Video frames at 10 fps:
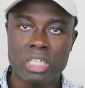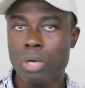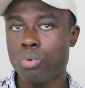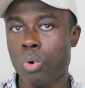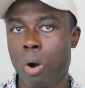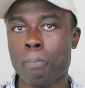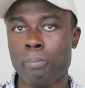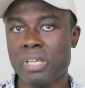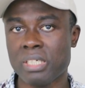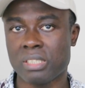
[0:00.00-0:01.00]
They will
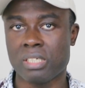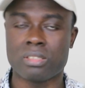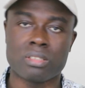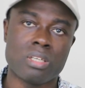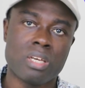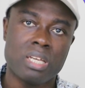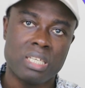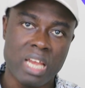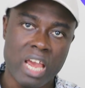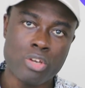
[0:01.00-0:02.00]
complete it.
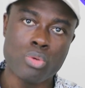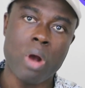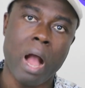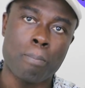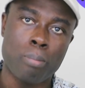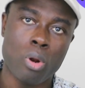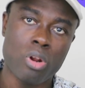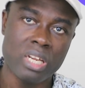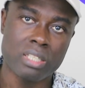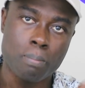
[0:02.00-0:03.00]
Then you
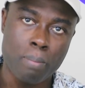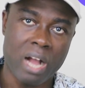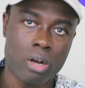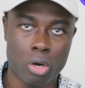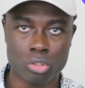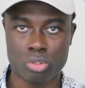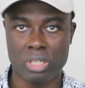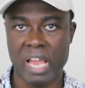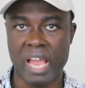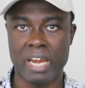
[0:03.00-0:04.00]
upload it back
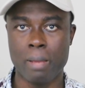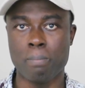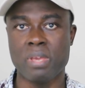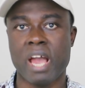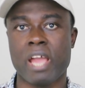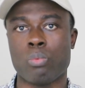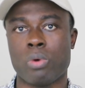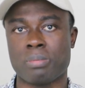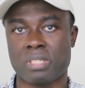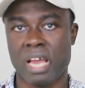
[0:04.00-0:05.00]
onto the NMBI
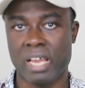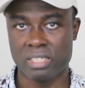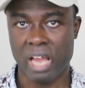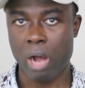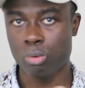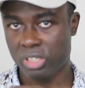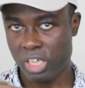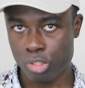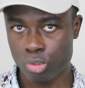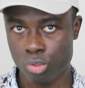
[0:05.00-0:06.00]
website. I will
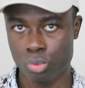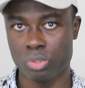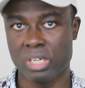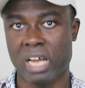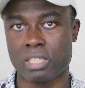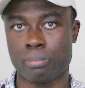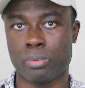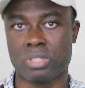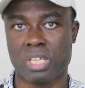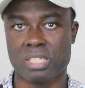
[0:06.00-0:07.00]
take you through that
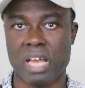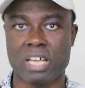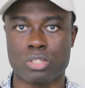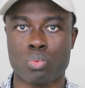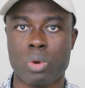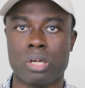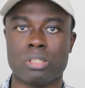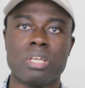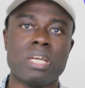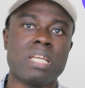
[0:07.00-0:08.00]
process as well.